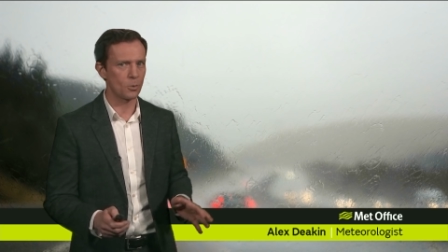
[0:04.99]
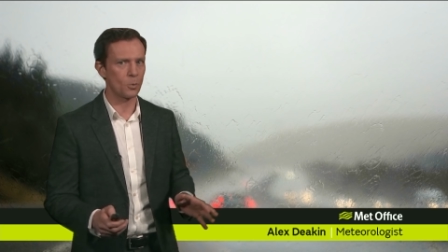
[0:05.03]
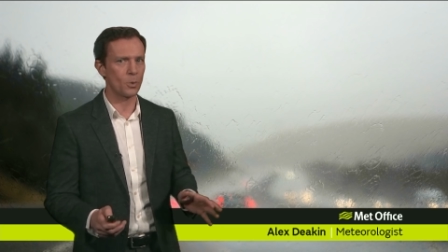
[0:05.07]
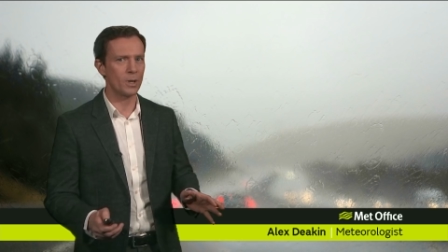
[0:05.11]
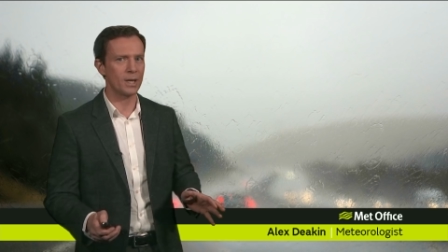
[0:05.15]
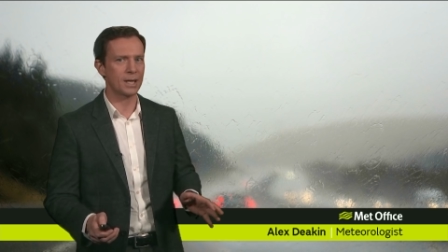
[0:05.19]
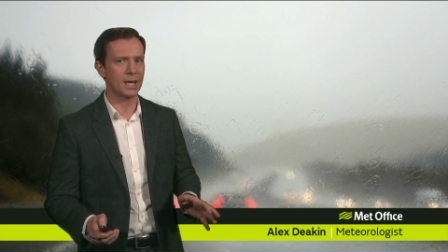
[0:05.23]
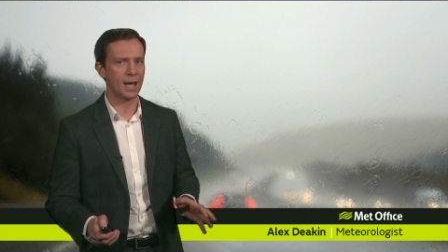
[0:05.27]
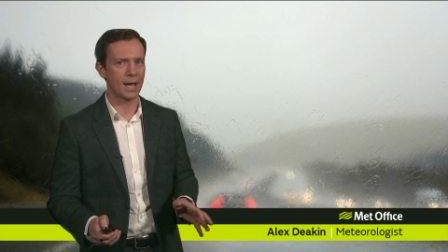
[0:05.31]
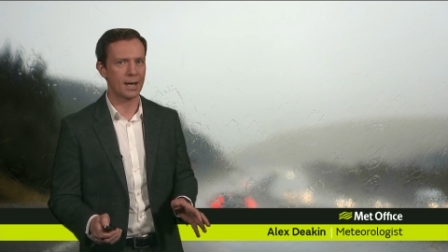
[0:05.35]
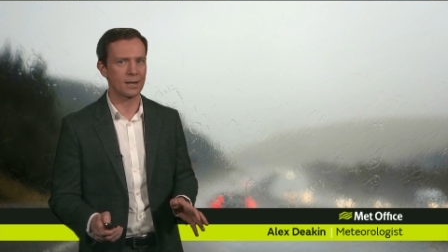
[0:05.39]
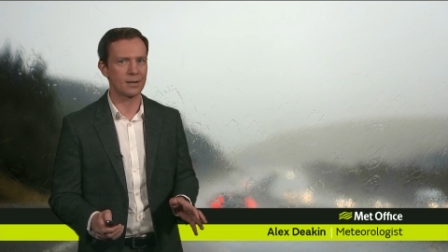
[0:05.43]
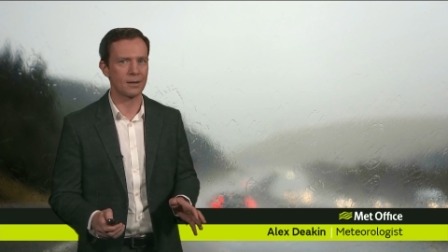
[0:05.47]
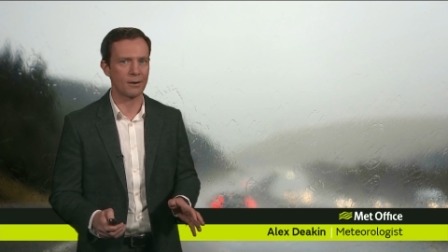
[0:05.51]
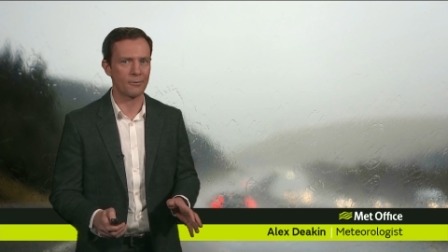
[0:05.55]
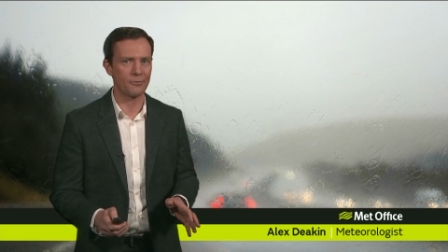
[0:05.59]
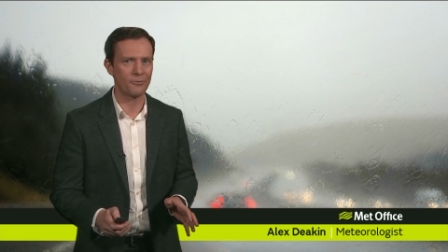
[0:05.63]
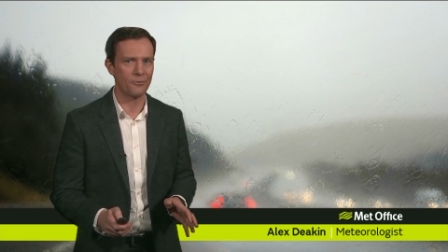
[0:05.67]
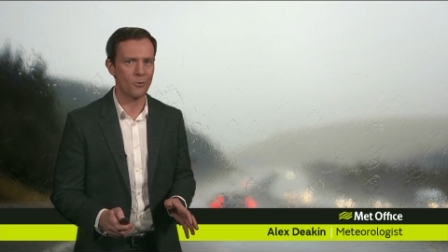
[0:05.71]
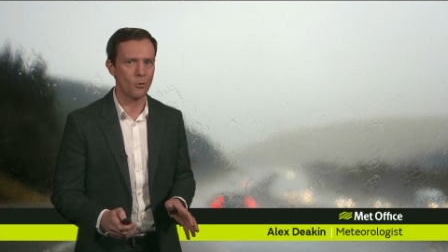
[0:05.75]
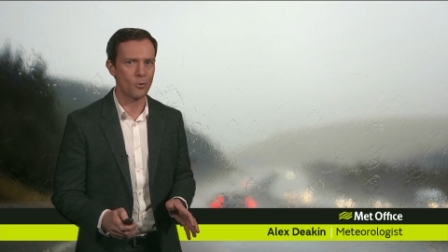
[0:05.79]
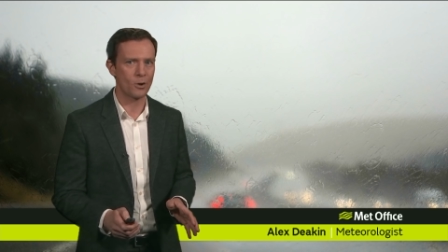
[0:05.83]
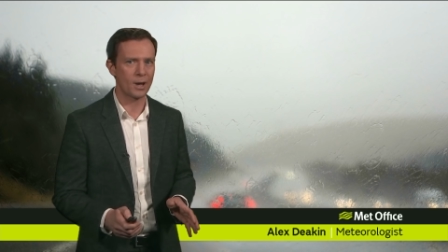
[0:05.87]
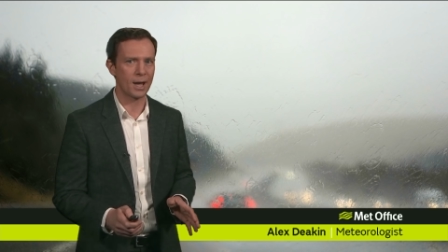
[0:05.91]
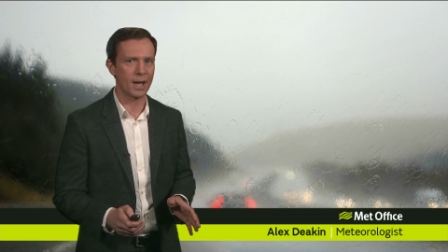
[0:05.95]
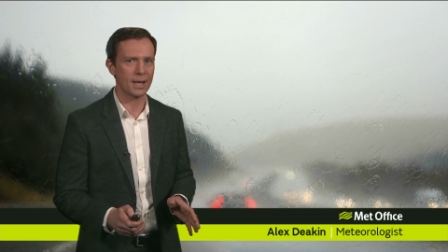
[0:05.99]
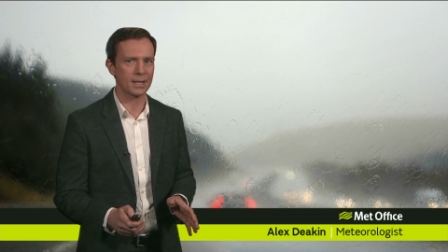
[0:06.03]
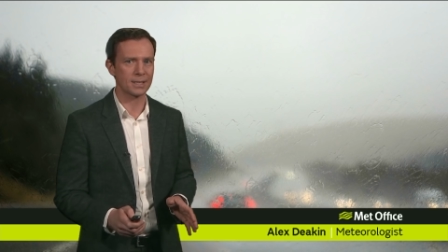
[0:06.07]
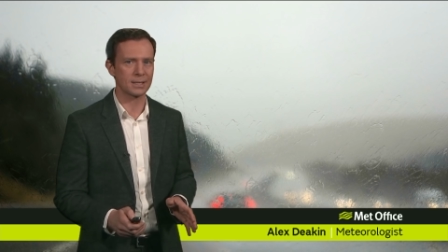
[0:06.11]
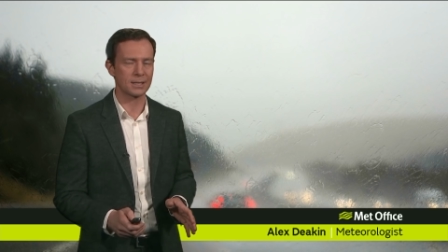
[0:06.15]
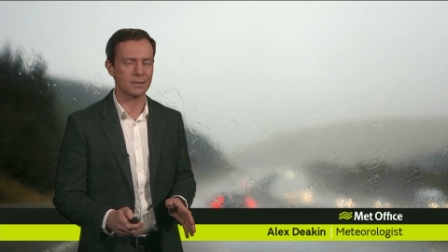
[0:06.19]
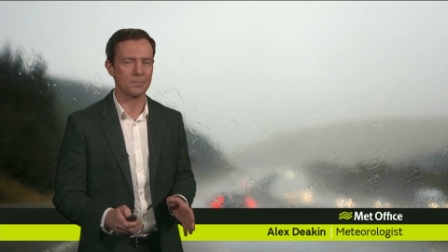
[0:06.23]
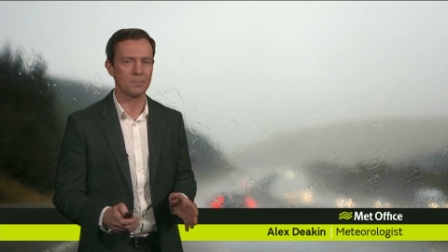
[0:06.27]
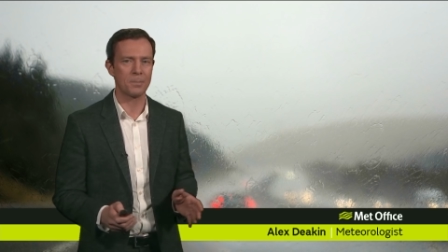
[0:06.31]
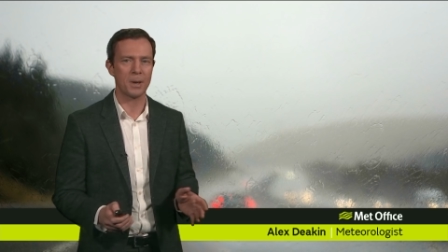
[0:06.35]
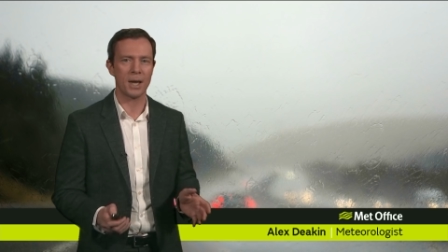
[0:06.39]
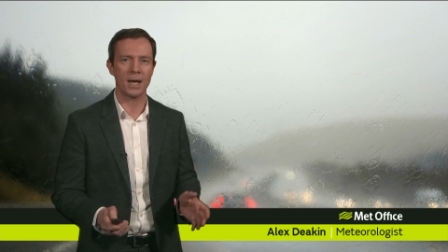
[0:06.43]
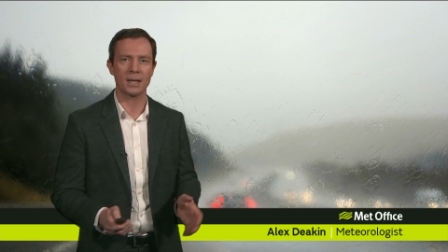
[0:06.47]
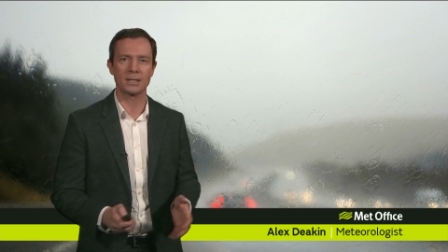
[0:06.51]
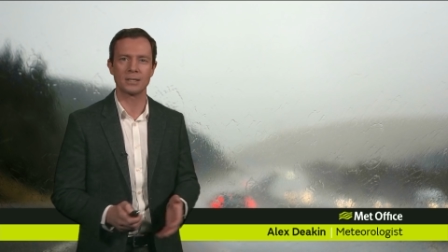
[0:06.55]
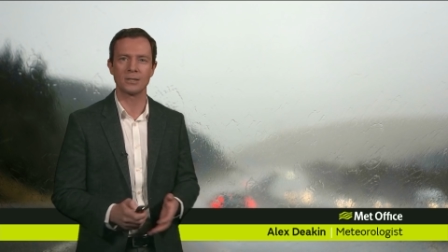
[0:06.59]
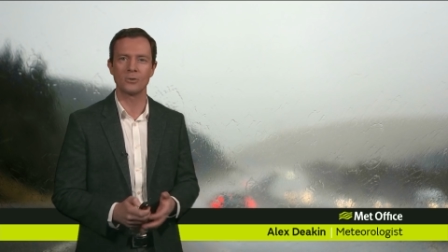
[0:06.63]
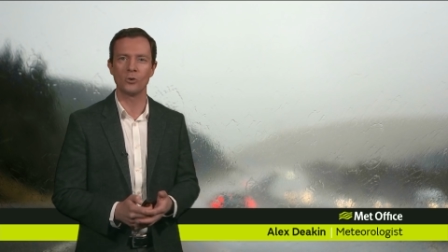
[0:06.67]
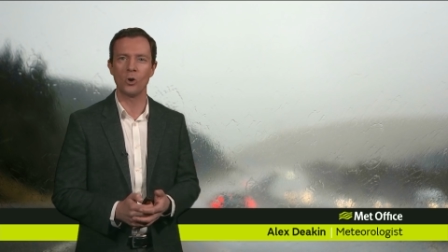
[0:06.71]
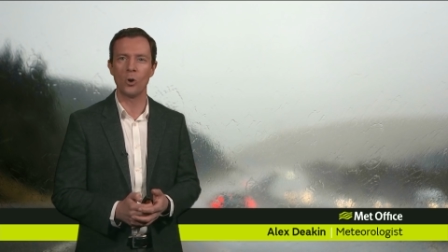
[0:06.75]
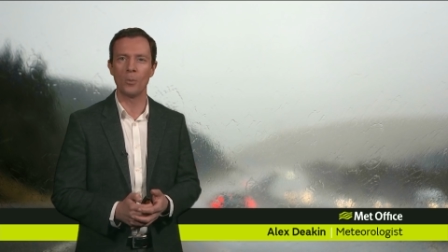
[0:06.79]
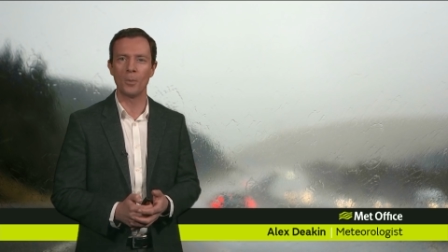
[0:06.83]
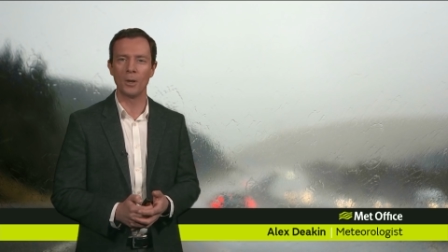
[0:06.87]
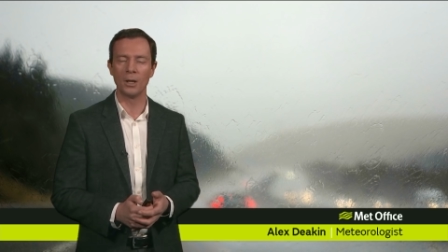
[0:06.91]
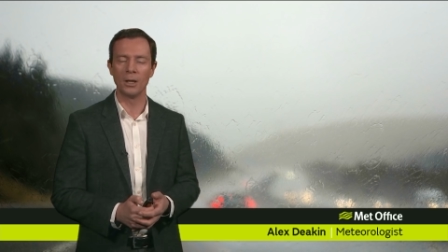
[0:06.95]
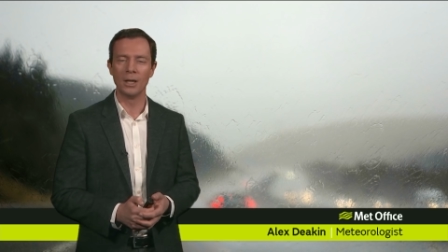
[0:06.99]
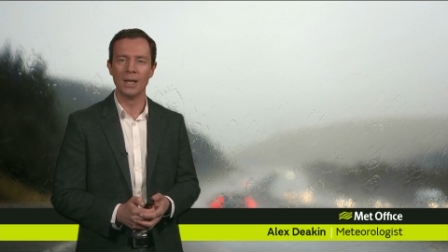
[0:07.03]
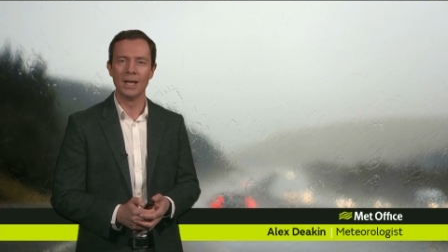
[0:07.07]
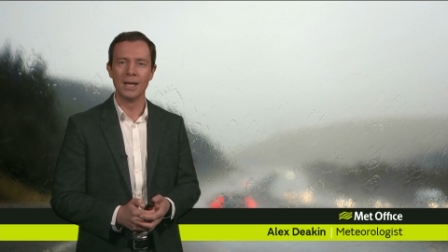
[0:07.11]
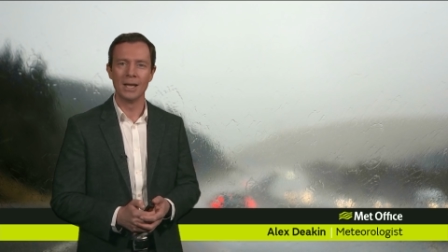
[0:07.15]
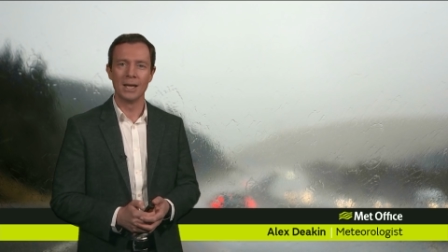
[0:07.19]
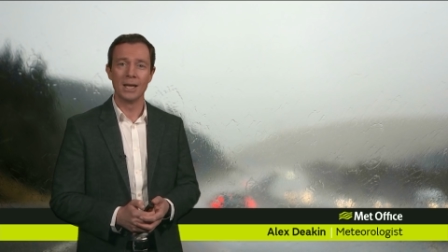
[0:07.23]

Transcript: weekend forecast compared to normal